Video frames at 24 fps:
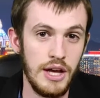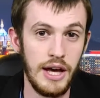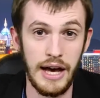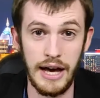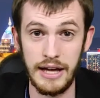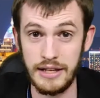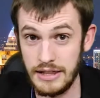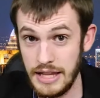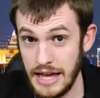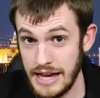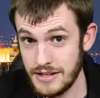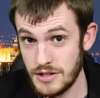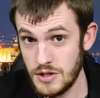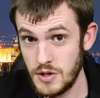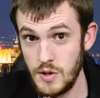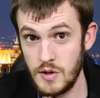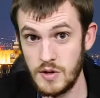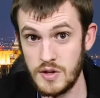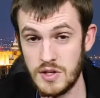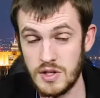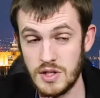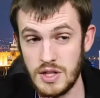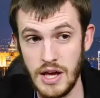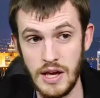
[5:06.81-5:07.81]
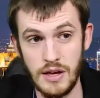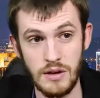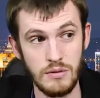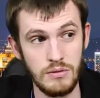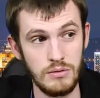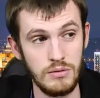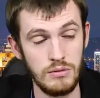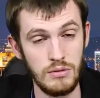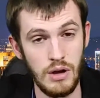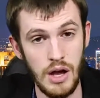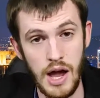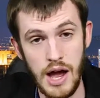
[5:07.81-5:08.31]
Unless you just think,
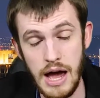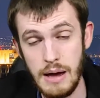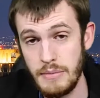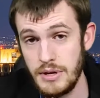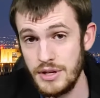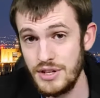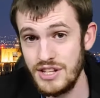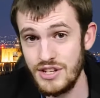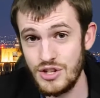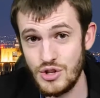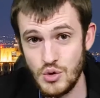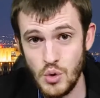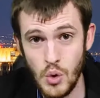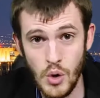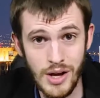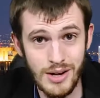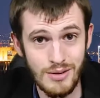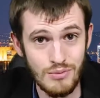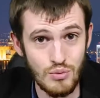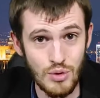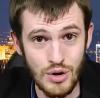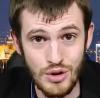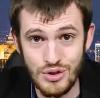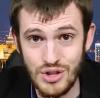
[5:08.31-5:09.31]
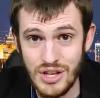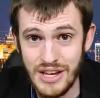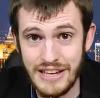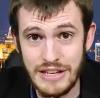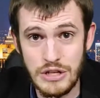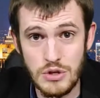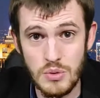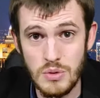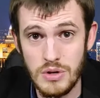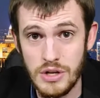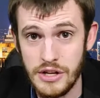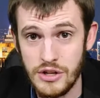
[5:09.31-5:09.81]
I'm in Detroit, where
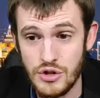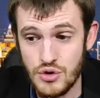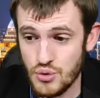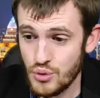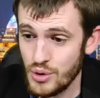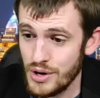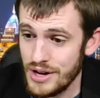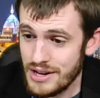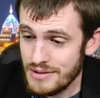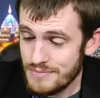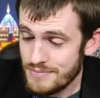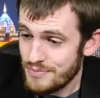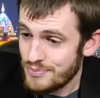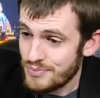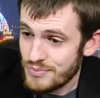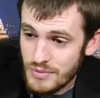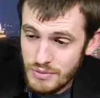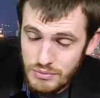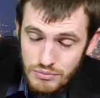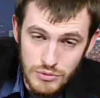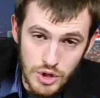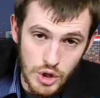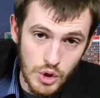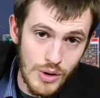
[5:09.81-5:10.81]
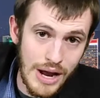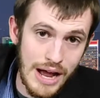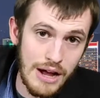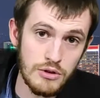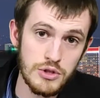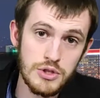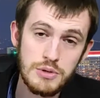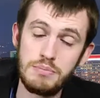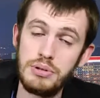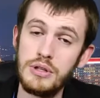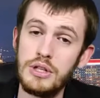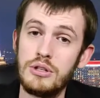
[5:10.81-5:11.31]
things are in Detroit, the
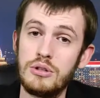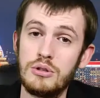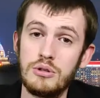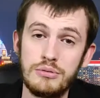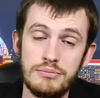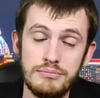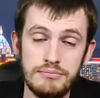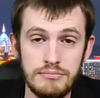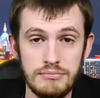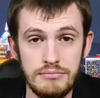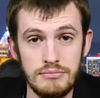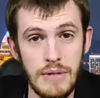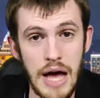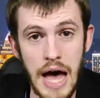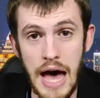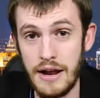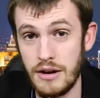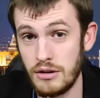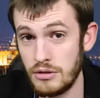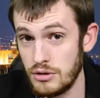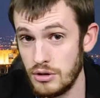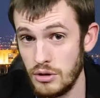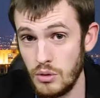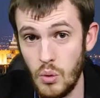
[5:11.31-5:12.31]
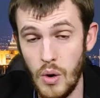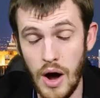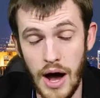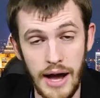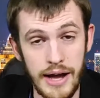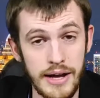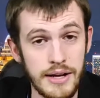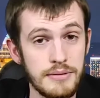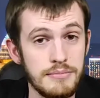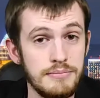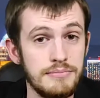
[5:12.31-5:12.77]
ground's blue. I don't know why.